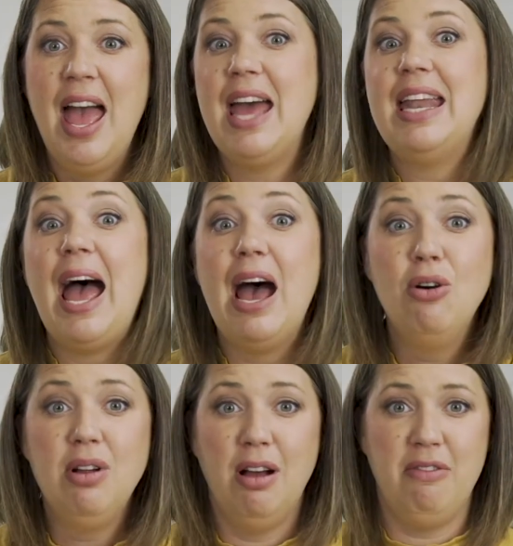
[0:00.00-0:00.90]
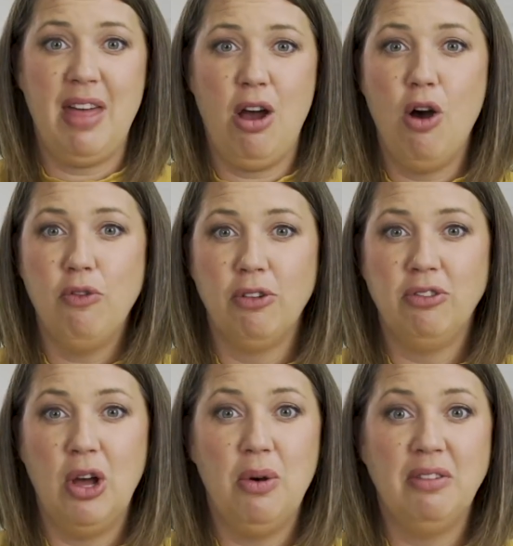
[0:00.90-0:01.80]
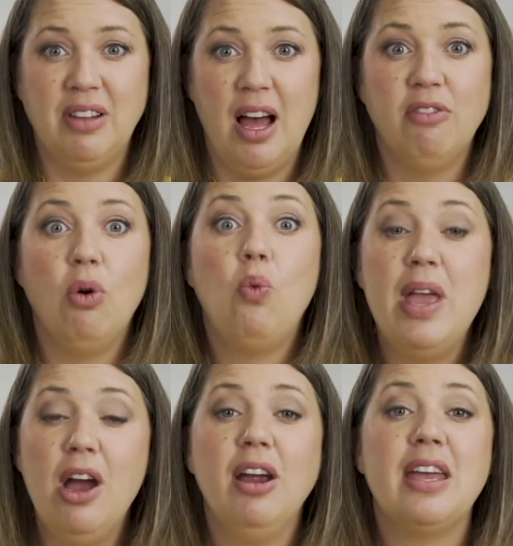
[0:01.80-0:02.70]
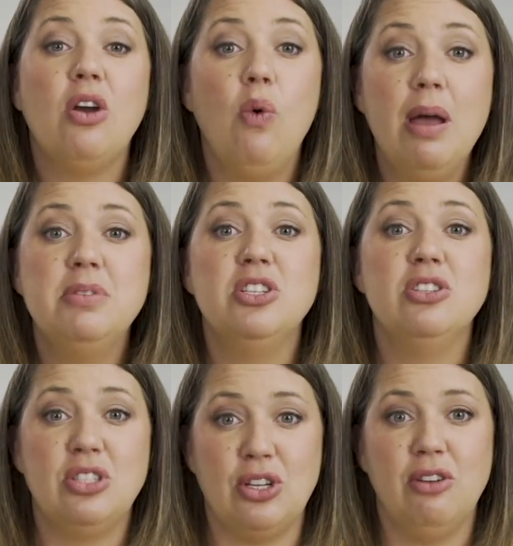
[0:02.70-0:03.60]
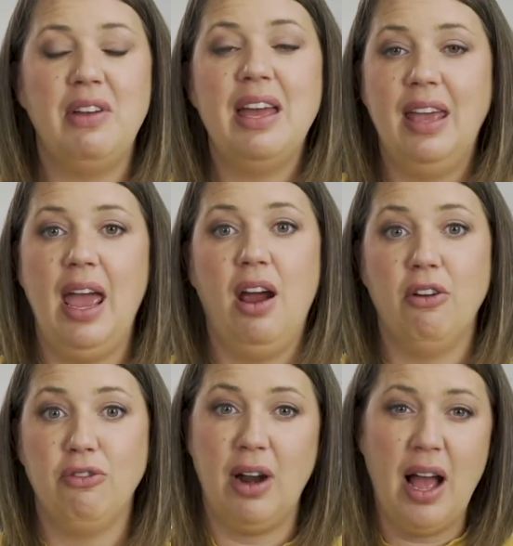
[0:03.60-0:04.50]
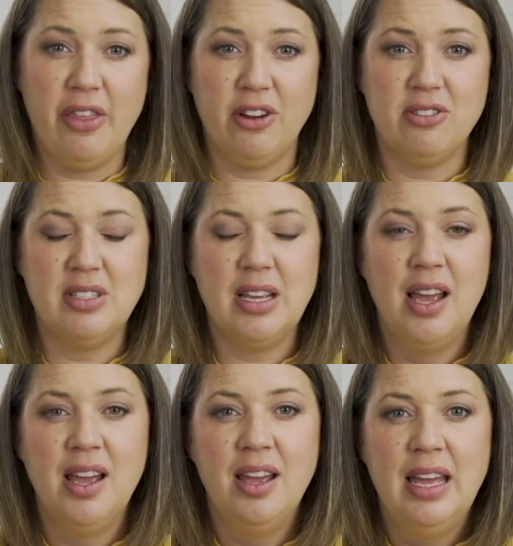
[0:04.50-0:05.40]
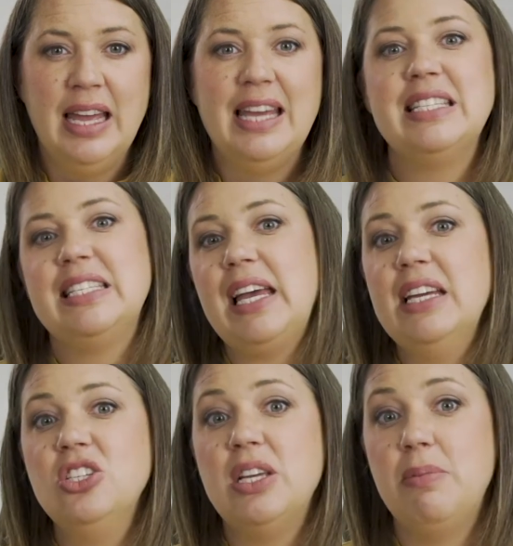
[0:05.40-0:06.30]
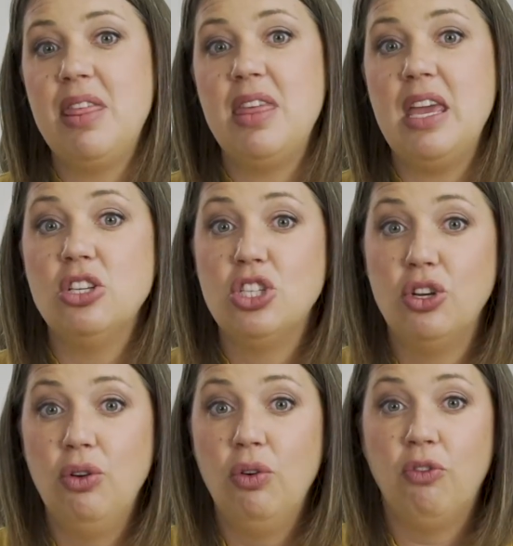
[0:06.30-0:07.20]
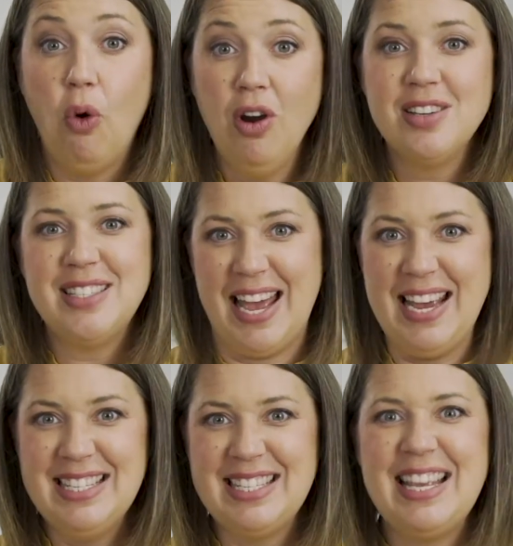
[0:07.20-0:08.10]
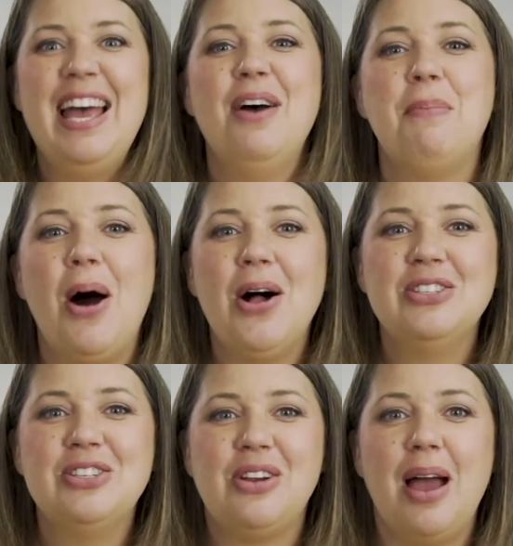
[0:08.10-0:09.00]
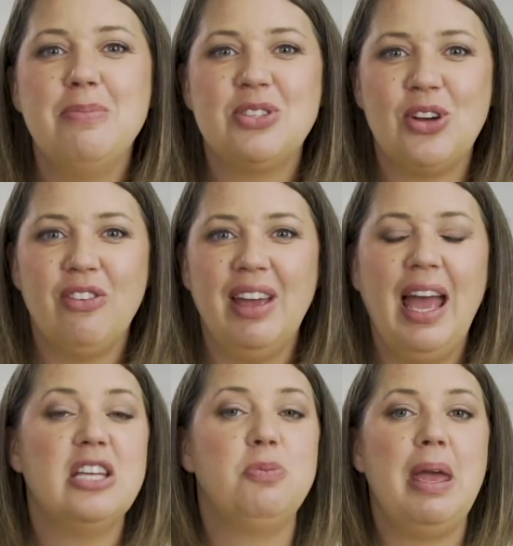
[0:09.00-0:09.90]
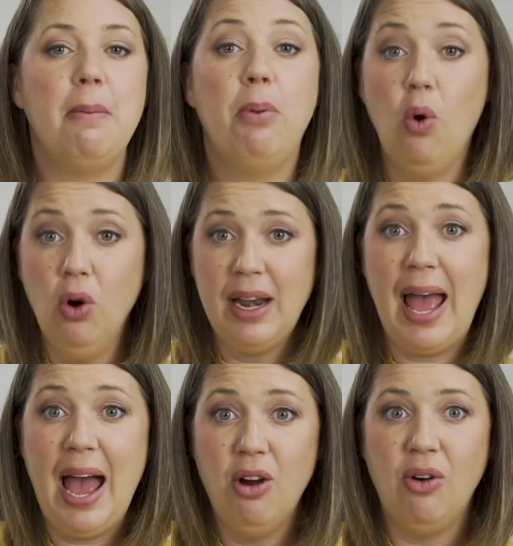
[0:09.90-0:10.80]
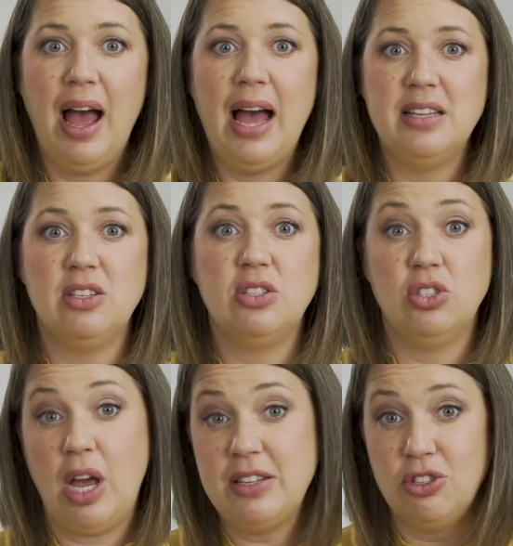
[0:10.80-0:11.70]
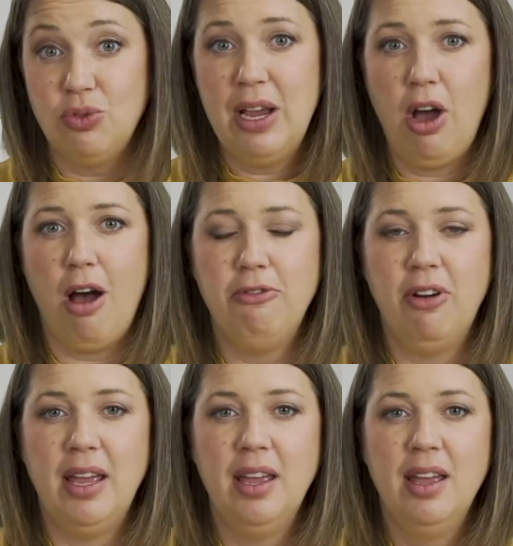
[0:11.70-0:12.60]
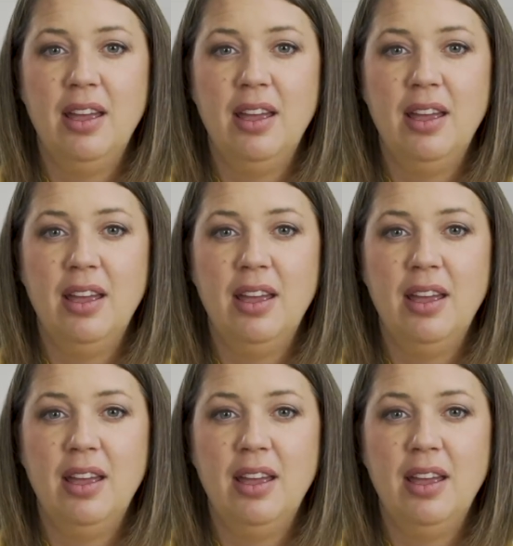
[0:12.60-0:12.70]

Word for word: And out of that overflow of love, we are equipped to serve and care for others. In 2 Timothy 2, 4 6, Paul describes serving as being poured out as a, as a drink offering.